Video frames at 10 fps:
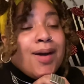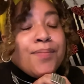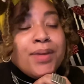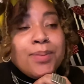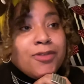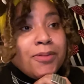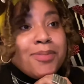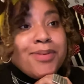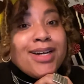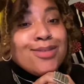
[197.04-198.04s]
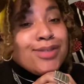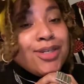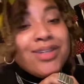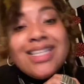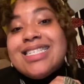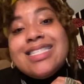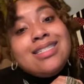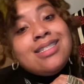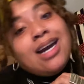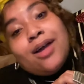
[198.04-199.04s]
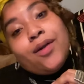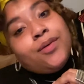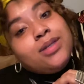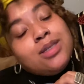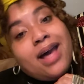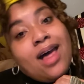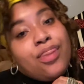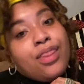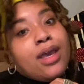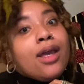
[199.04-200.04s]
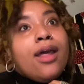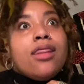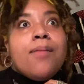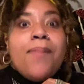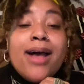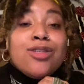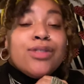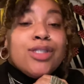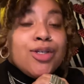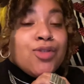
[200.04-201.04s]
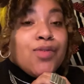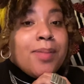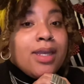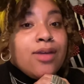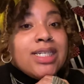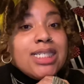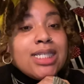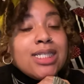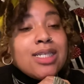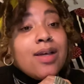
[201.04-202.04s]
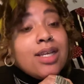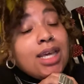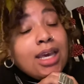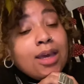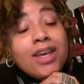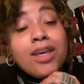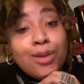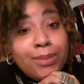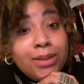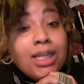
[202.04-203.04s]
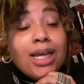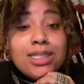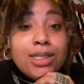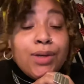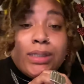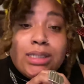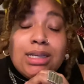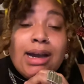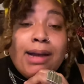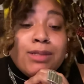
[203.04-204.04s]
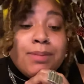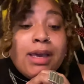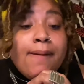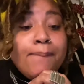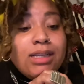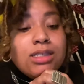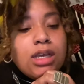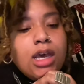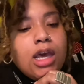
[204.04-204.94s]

People from your past returning is not always a bad thing. The past returns for many reasons. It could either be a lesson, or it's a time to make amends.